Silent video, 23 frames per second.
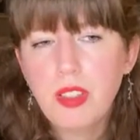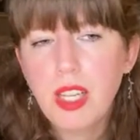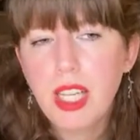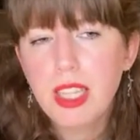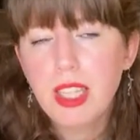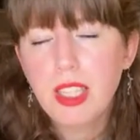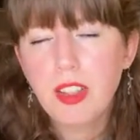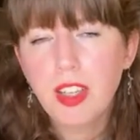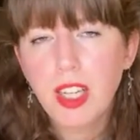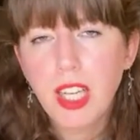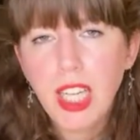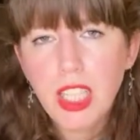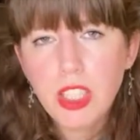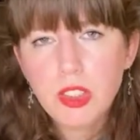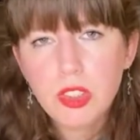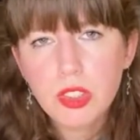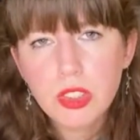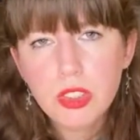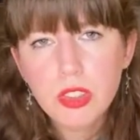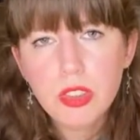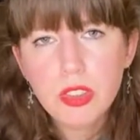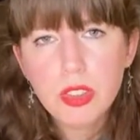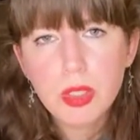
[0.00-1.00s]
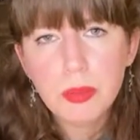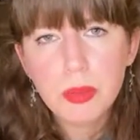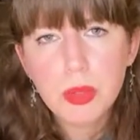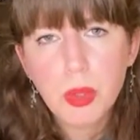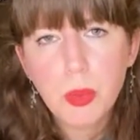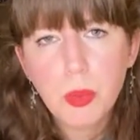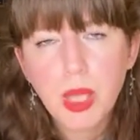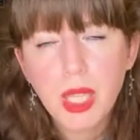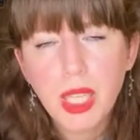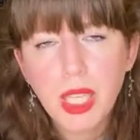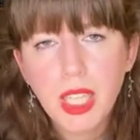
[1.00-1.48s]
their electrons stripped
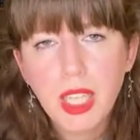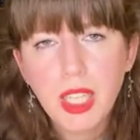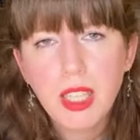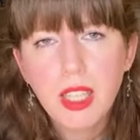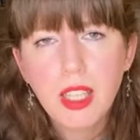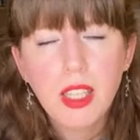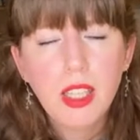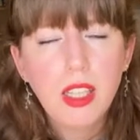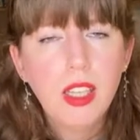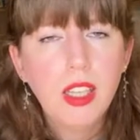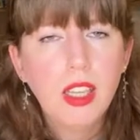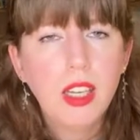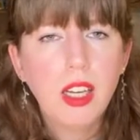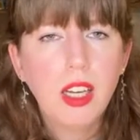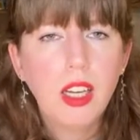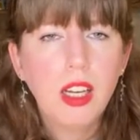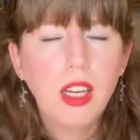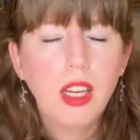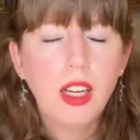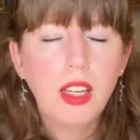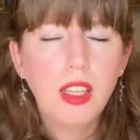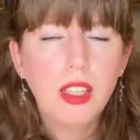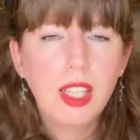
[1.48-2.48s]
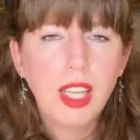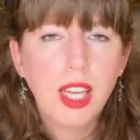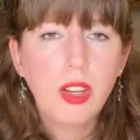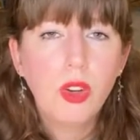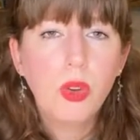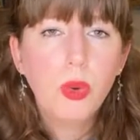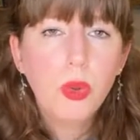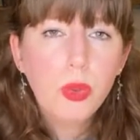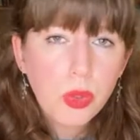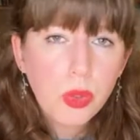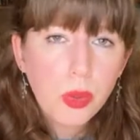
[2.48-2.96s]
away can
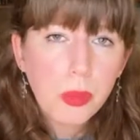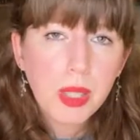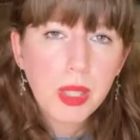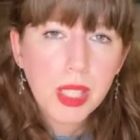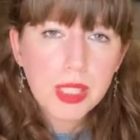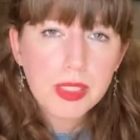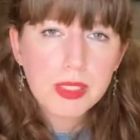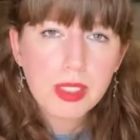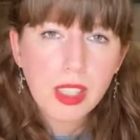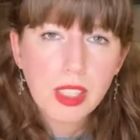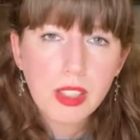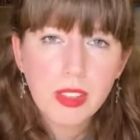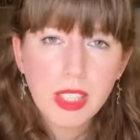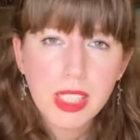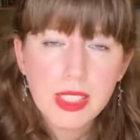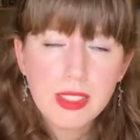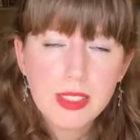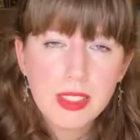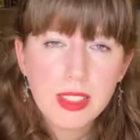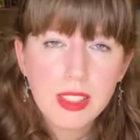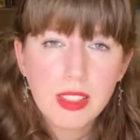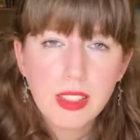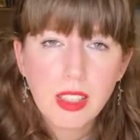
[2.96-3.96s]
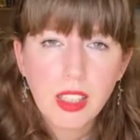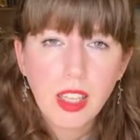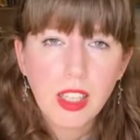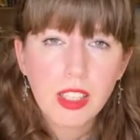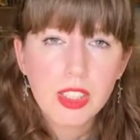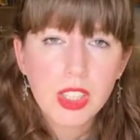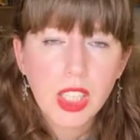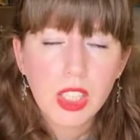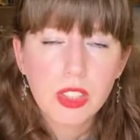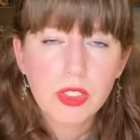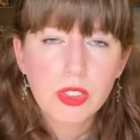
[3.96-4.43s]
also be accelerated in the
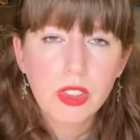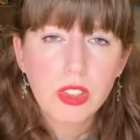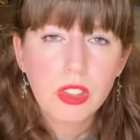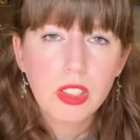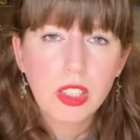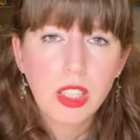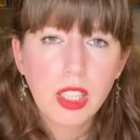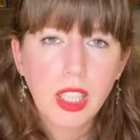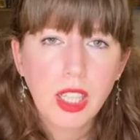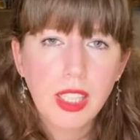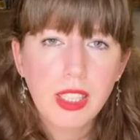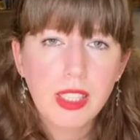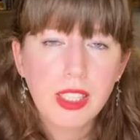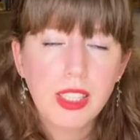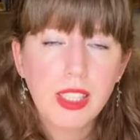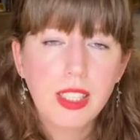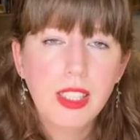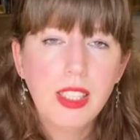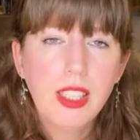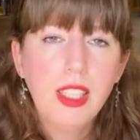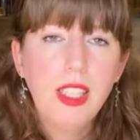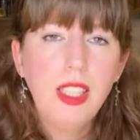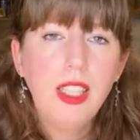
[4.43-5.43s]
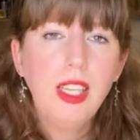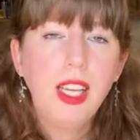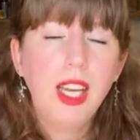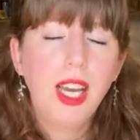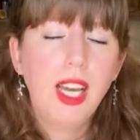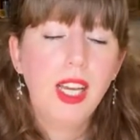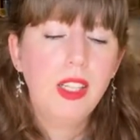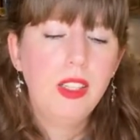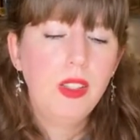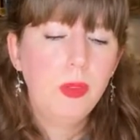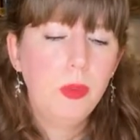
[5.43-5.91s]
Large Hadron Collider.
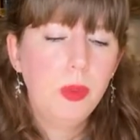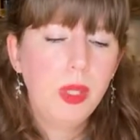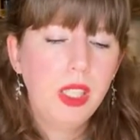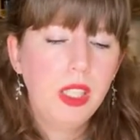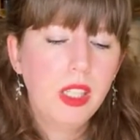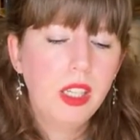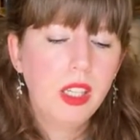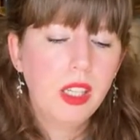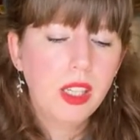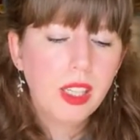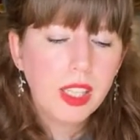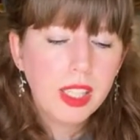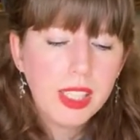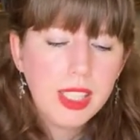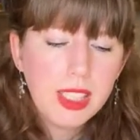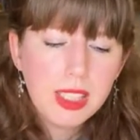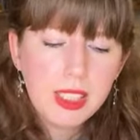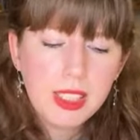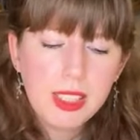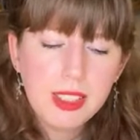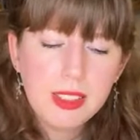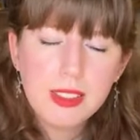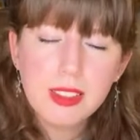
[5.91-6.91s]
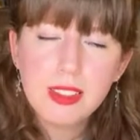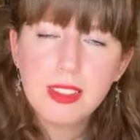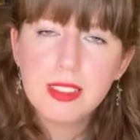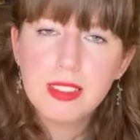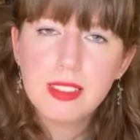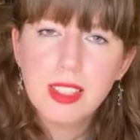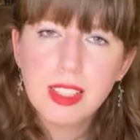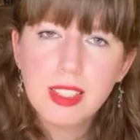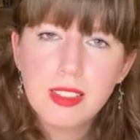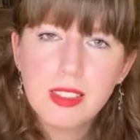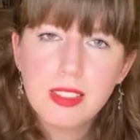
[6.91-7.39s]
And we collide these in the
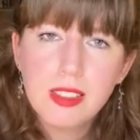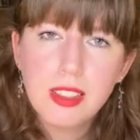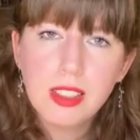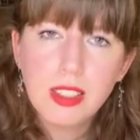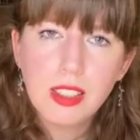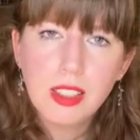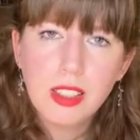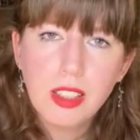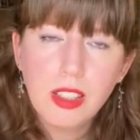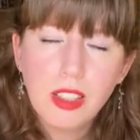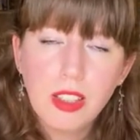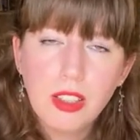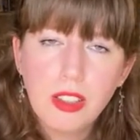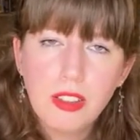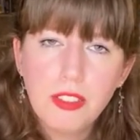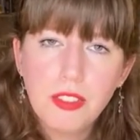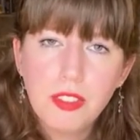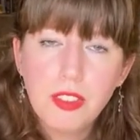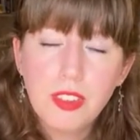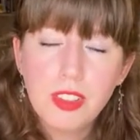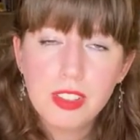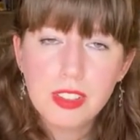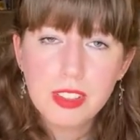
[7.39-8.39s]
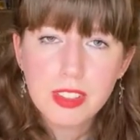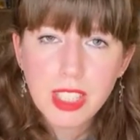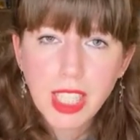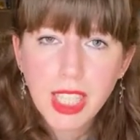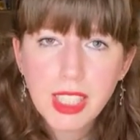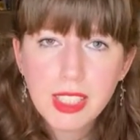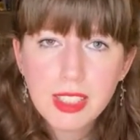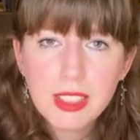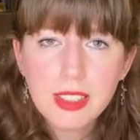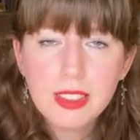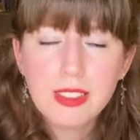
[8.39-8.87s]
center of the
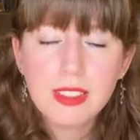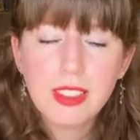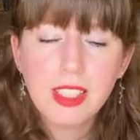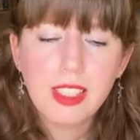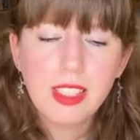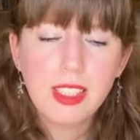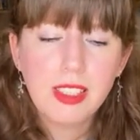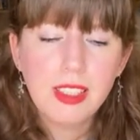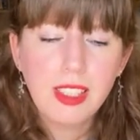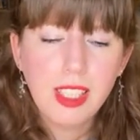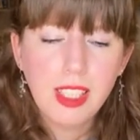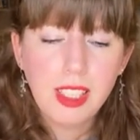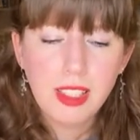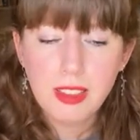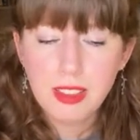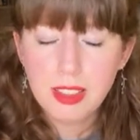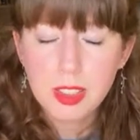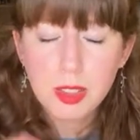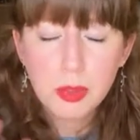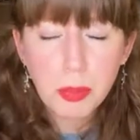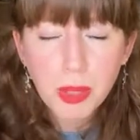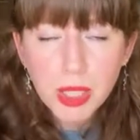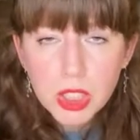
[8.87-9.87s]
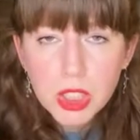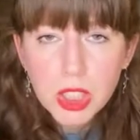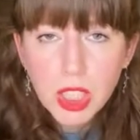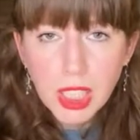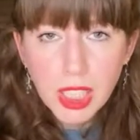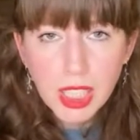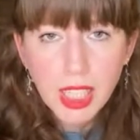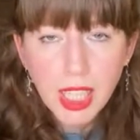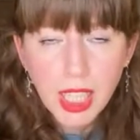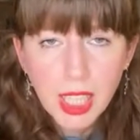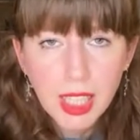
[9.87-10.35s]
detectors, and especially
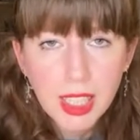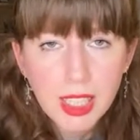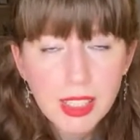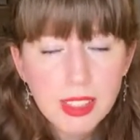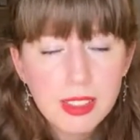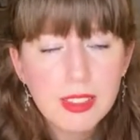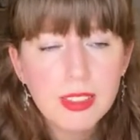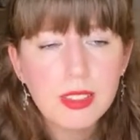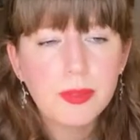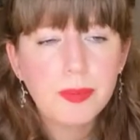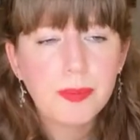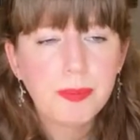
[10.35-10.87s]
in ALICE.